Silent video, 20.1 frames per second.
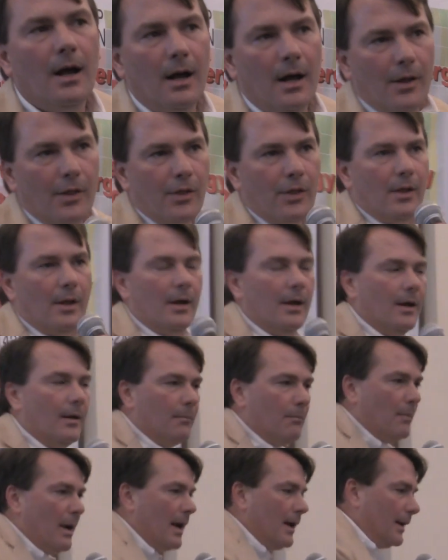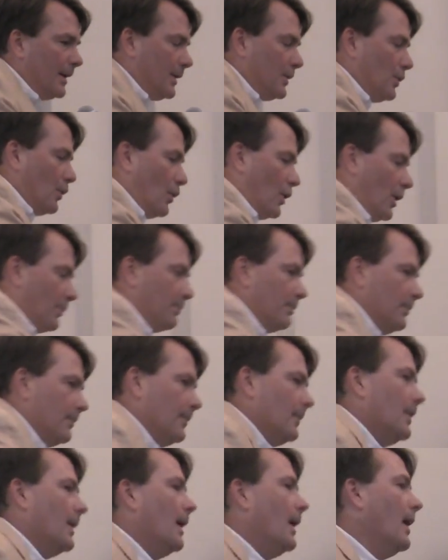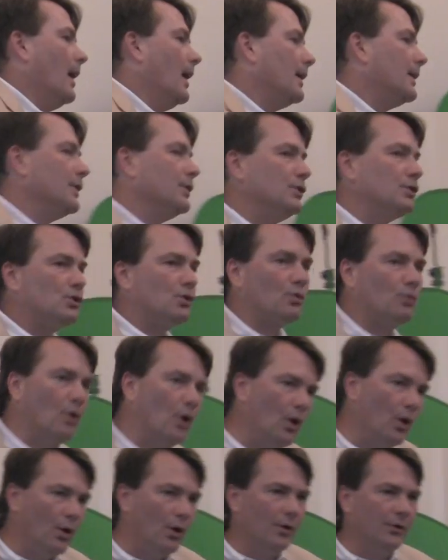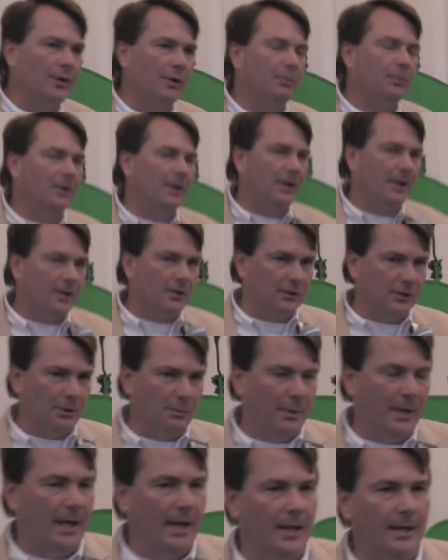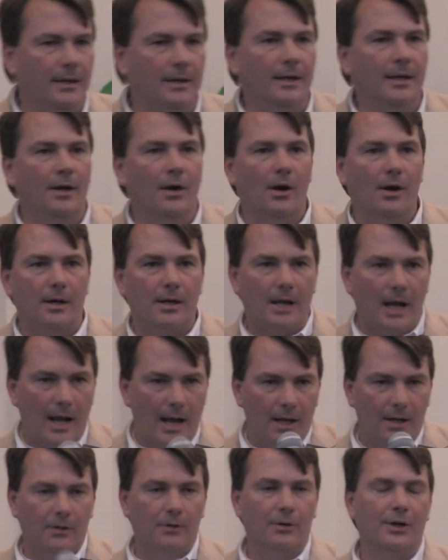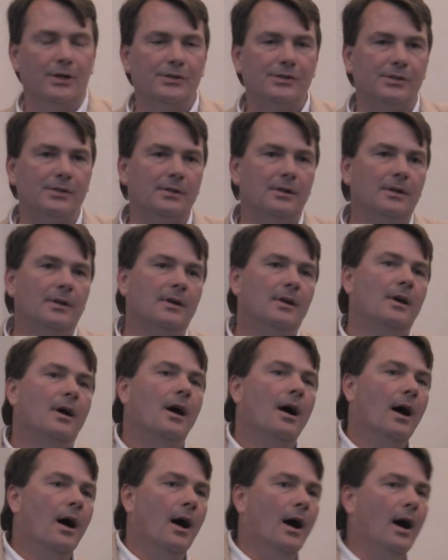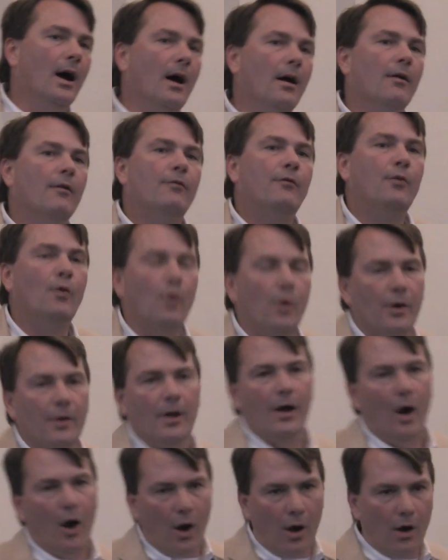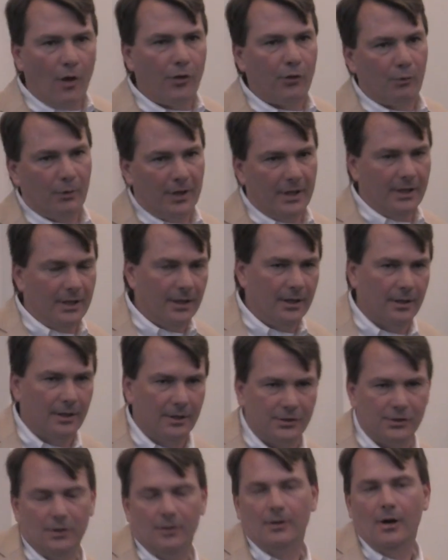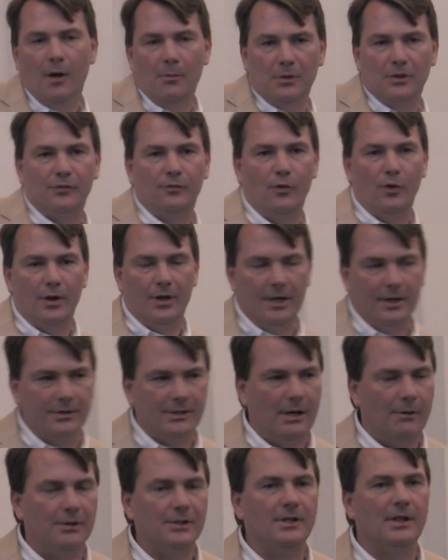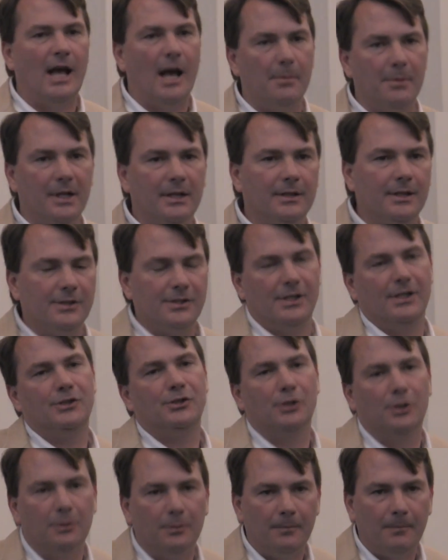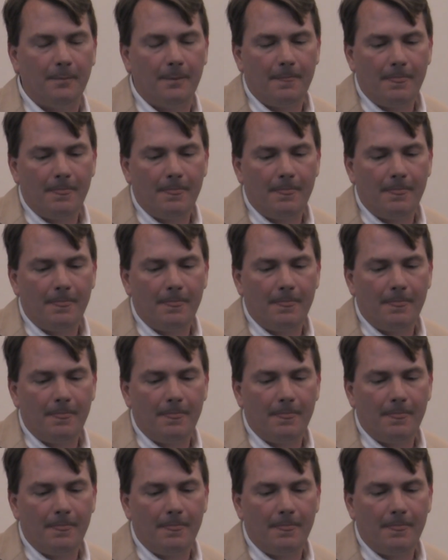uh, Molycorp uh, controlled the political debate in our Congress uh, for all three years, or almost four years, I was lobbying this issue.